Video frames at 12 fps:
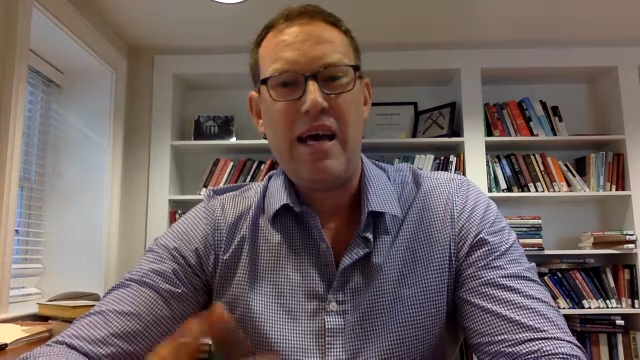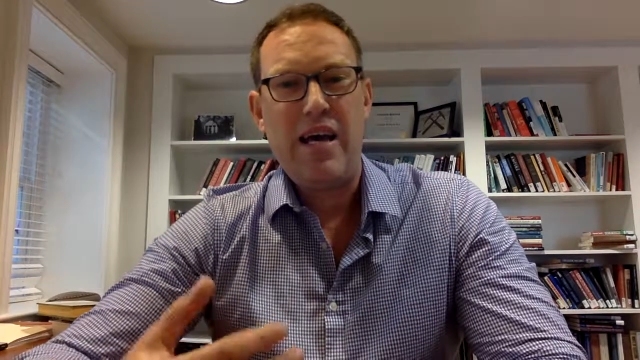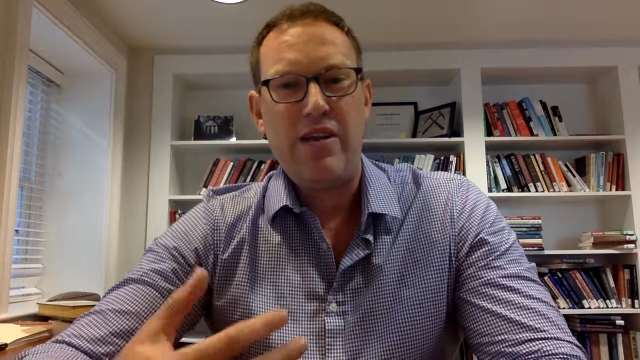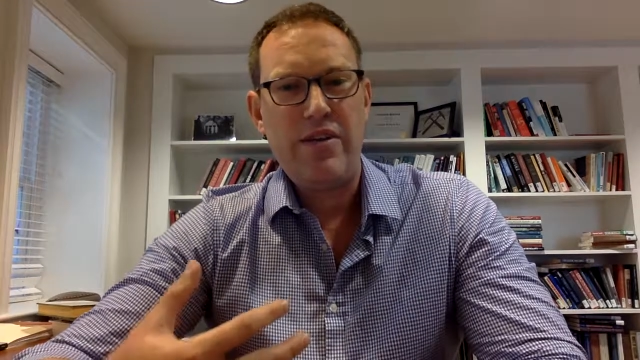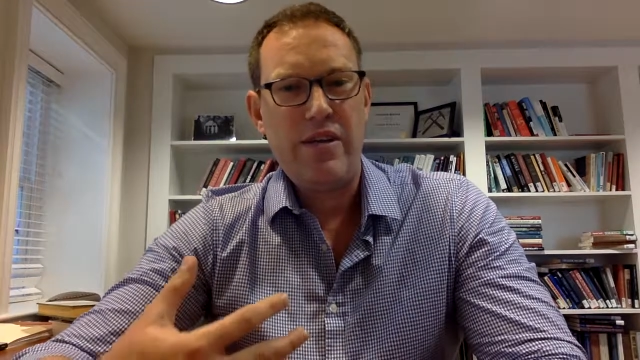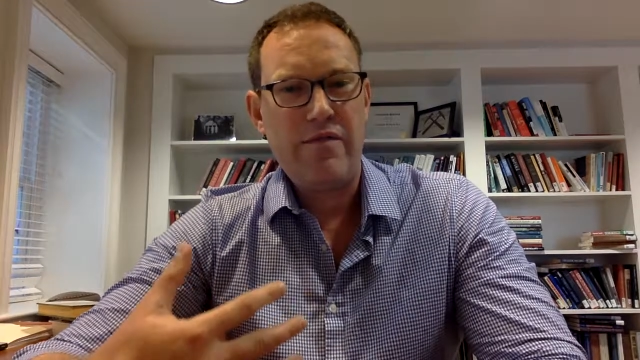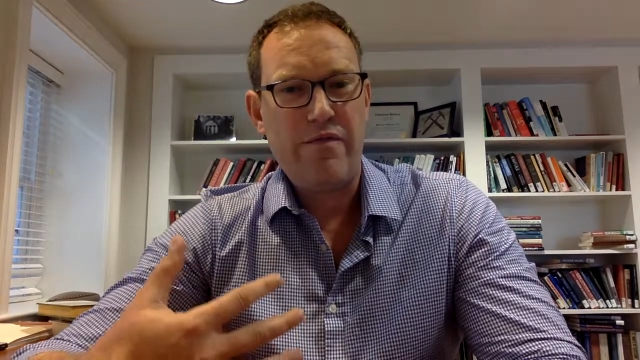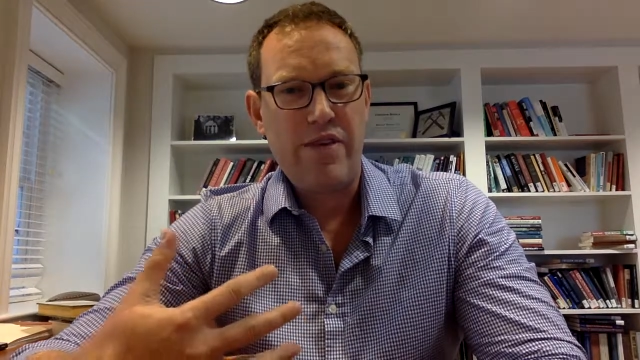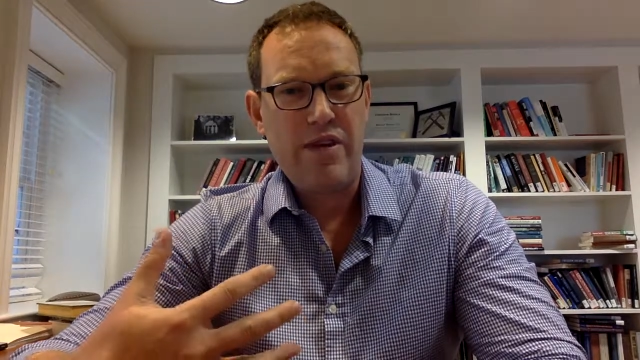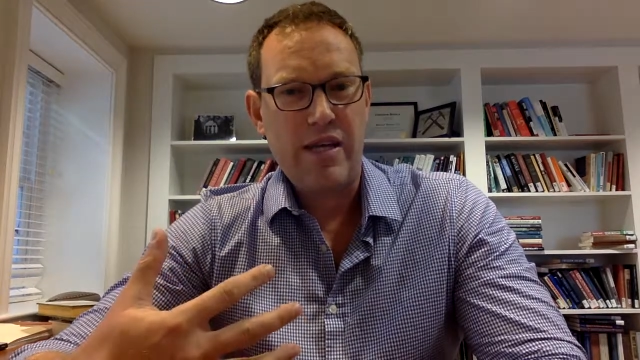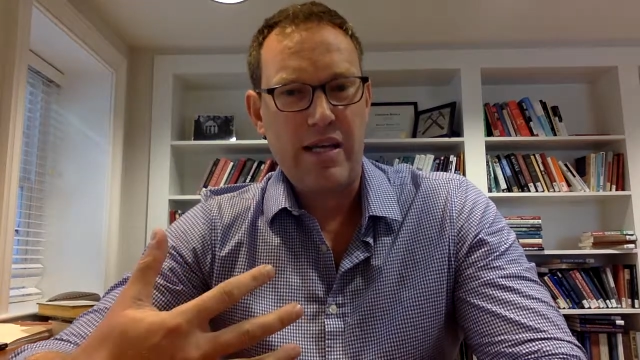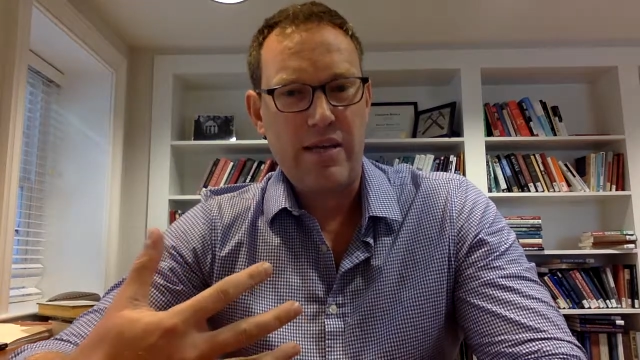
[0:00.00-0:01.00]
and you didn't
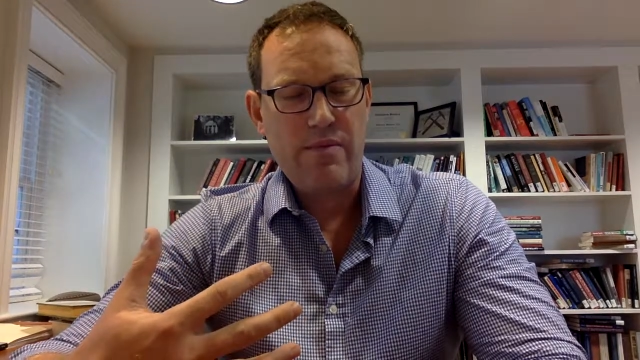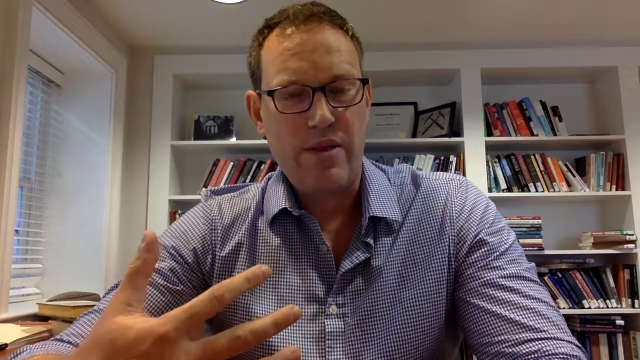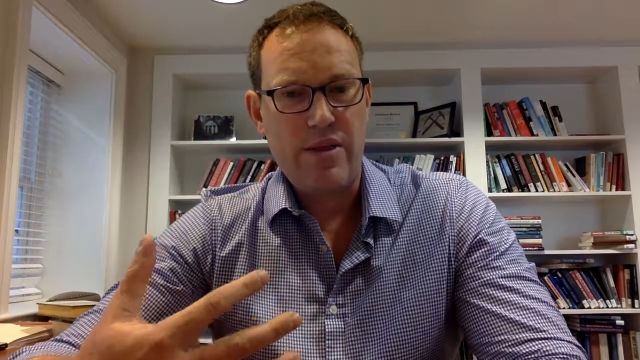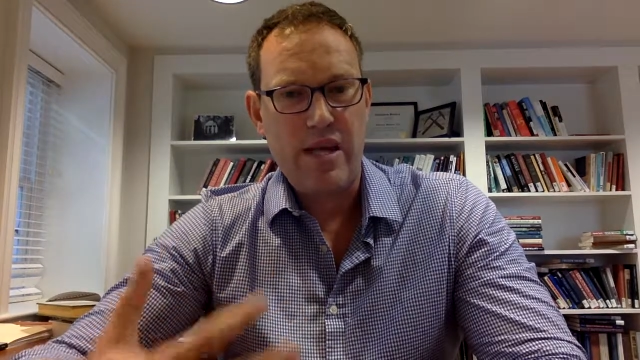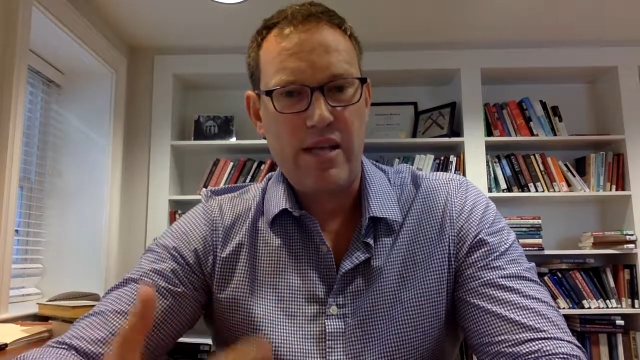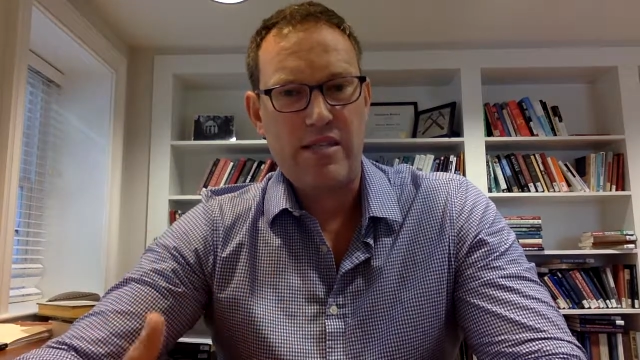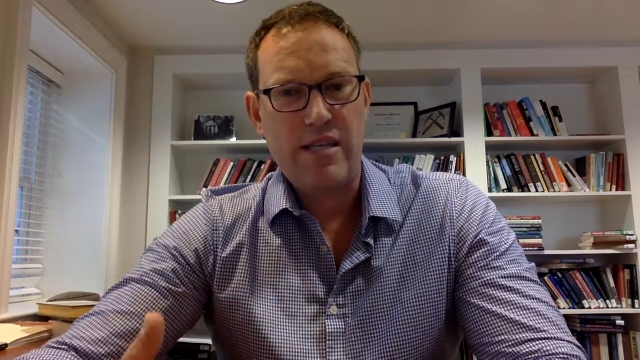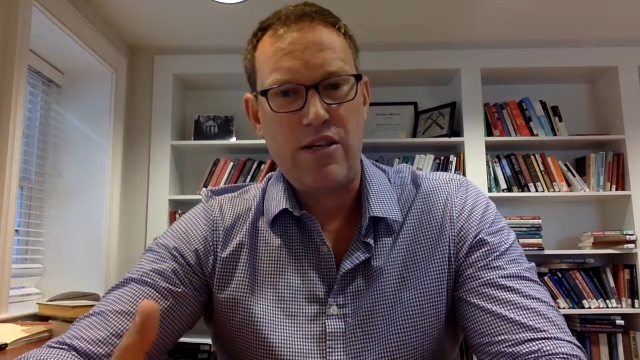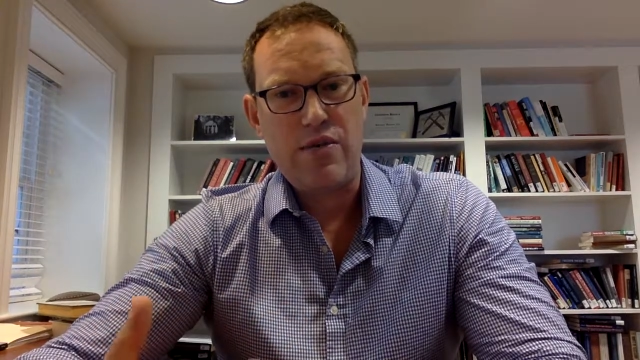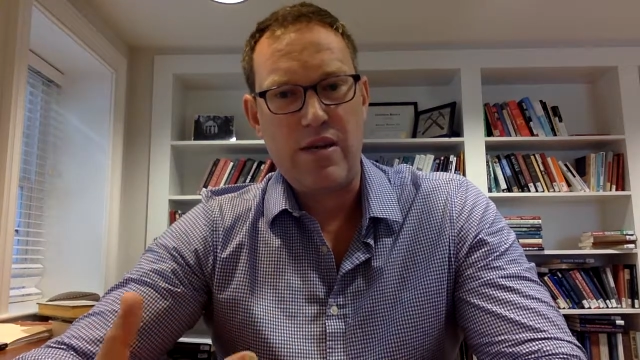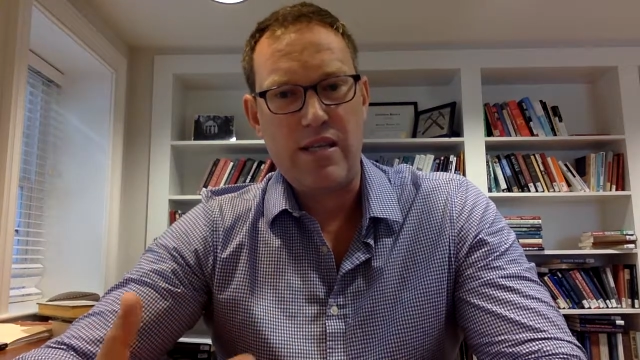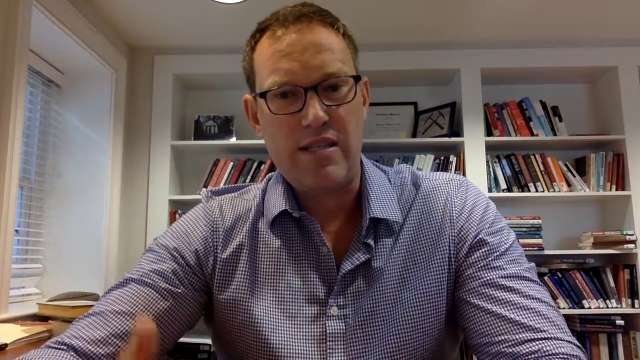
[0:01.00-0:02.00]
feel like there were things that
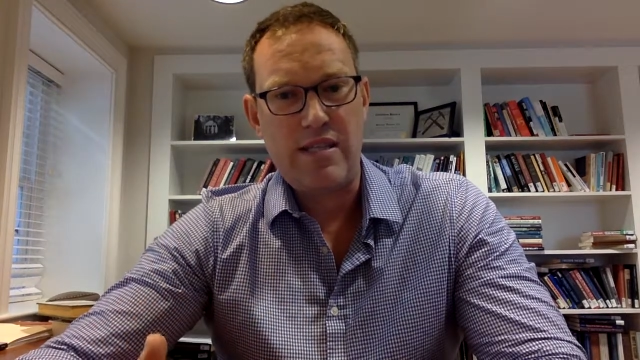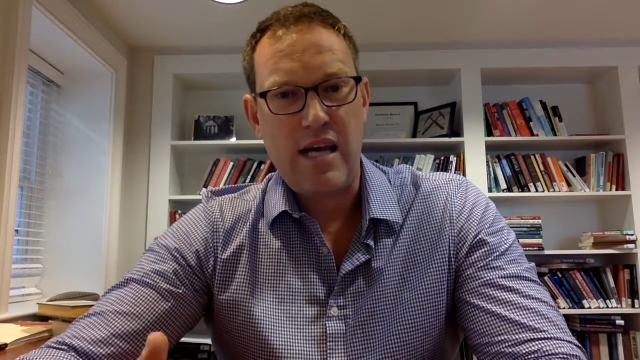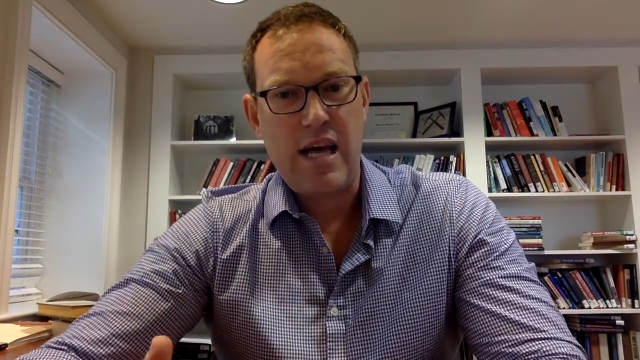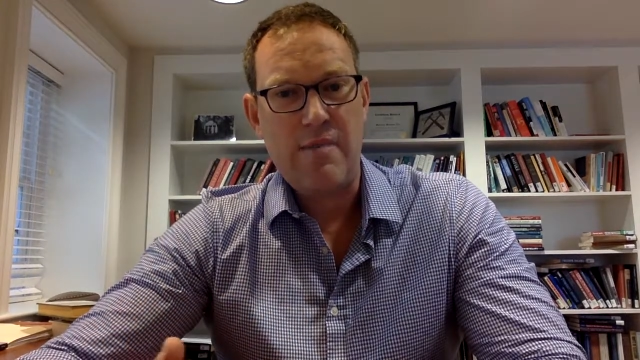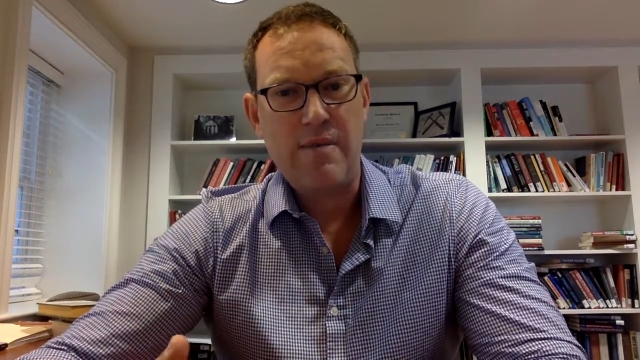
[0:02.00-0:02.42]
you could say